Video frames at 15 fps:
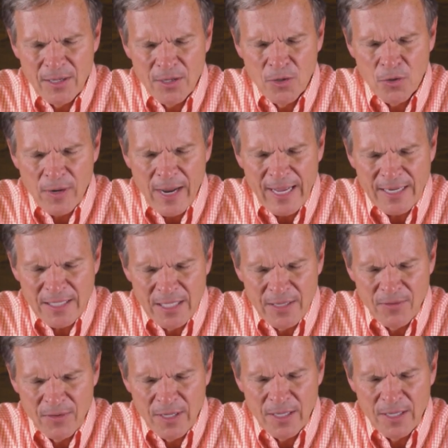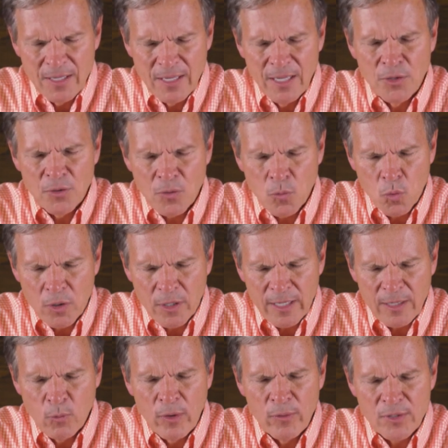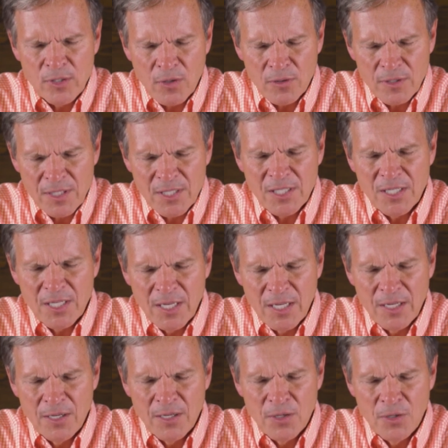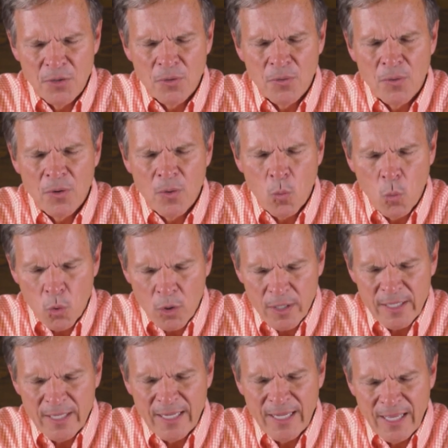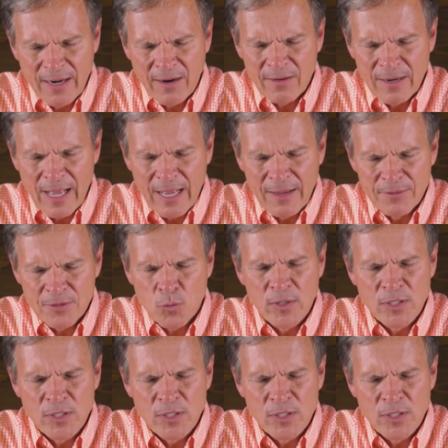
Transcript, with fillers: your activity and your work, and we would start to see you working in our lives.